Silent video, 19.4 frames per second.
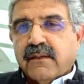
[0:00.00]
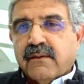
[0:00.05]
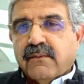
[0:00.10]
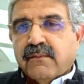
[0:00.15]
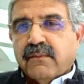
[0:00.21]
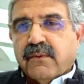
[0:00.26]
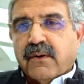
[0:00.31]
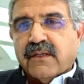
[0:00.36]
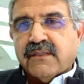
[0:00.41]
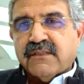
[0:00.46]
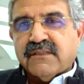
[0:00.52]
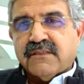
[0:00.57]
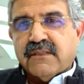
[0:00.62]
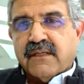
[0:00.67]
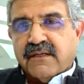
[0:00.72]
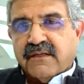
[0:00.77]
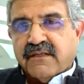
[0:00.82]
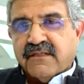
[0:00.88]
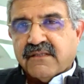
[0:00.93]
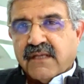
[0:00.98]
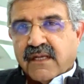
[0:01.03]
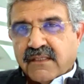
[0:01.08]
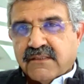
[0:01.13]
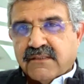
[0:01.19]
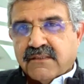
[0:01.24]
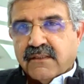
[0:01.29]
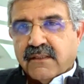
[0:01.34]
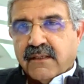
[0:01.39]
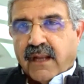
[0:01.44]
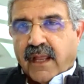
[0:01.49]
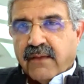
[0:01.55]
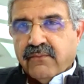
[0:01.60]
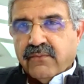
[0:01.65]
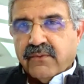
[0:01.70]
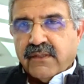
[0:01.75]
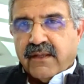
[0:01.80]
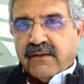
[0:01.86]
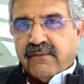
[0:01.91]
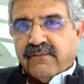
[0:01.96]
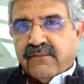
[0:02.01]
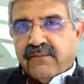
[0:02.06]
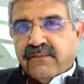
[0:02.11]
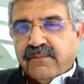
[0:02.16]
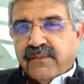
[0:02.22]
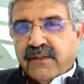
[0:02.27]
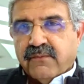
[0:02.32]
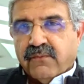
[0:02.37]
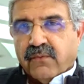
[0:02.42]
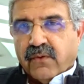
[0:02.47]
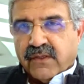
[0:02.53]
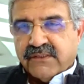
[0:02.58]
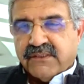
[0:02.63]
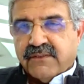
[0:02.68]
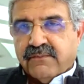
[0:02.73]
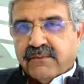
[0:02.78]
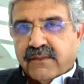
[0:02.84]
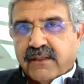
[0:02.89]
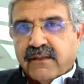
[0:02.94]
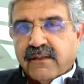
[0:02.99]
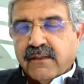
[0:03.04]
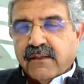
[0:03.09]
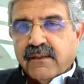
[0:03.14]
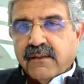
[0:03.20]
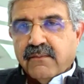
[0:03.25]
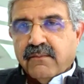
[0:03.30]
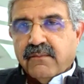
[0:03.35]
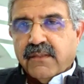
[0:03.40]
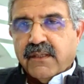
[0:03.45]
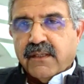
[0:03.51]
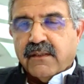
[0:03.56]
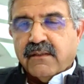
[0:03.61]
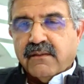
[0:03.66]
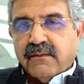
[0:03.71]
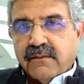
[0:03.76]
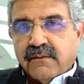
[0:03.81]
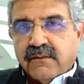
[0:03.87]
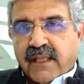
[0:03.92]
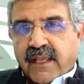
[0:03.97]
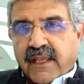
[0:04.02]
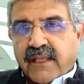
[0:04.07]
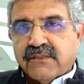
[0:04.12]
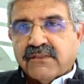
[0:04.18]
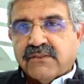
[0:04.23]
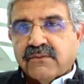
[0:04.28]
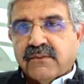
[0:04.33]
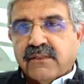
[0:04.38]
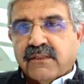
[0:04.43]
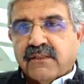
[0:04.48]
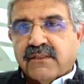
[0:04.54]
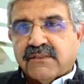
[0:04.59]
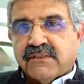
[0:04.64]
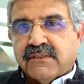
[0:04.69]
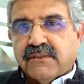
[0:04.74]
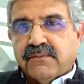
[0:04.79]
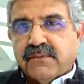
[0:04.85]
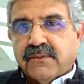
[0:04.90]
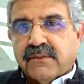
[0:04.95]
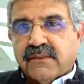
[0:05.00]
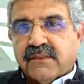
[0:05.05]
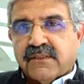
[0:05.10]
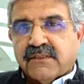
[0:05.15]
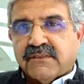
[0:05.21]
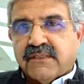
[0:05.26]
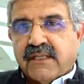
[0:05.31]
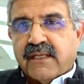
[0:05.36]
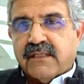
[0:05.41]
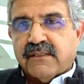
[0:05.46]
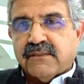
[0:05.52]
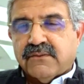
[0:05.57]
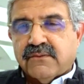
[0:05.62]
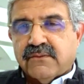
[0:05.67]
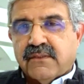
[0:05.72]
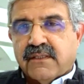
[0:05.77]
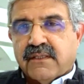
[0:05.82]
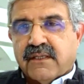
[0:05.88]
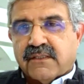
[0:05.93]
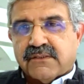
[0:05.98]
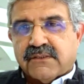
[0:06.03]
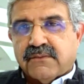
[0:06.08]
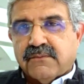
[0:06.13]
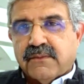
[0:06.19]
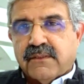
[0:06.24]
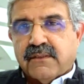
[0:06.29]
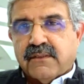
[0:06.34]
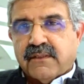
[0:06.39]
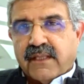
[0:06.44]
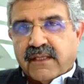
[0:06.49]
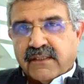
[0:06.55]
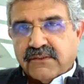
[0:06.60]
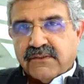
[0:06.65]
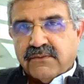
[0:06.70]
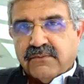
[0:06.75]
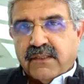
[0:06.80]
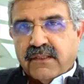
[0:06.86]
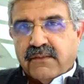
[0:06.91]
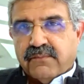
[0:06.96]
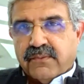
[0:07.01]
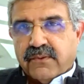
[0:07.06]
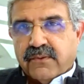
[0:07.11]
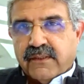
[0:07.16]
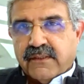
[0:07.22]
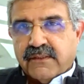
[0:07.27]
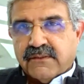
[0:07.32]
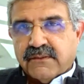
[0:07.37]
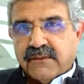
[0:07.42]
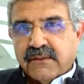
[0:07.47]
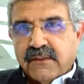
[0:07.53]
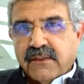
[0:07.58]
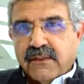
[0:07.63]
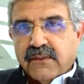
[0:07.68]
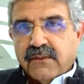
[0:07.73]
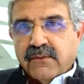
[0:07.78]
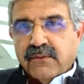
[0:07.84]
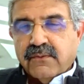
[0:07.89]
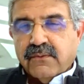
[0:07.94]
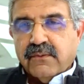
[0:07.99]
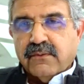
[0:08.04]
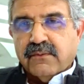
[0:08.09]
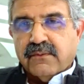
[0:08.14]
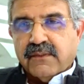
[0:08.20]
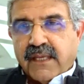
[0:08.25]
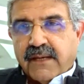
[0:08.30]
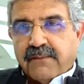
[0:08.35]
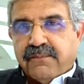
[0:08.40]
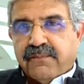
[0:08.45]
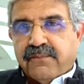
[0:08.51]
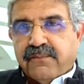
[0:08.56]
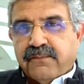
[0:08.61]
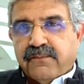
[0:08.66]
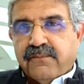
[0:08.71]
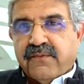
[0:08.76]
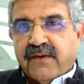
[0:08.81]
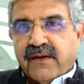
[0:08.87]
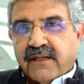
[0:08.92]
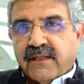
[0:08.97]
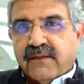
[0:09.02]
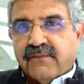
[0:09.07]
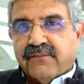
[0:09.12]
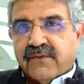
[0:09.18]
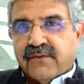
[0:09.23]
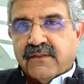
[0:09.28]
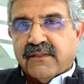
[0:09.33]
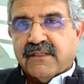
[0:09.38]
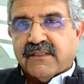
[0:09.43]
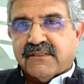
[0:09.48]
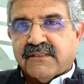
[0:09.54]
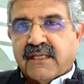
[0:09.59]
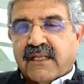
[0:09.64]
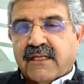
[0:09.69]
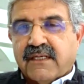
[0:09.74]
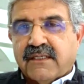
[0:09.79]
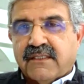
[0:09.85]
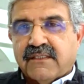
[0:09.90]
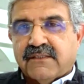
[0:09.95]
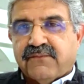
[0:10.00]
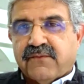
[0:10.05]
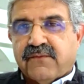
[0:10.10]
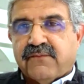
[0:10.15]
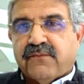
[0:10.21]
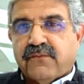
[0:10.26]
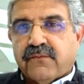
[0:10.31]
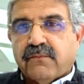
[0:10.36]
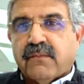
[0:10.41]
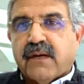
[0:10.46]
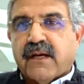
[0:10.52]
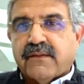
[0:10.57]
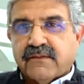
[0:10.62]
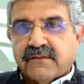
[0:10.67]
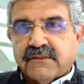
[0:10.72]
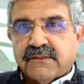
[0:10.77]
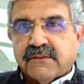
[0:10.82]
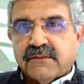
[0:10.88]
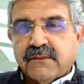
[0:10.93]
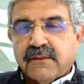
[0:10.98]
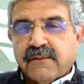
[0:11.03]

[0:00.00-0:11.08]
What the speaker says: was a disaster. I would have been washed away. But thanks to the distributors, thanks to the customer, and thanks to my employees who kept waiting for their salaries for a few months,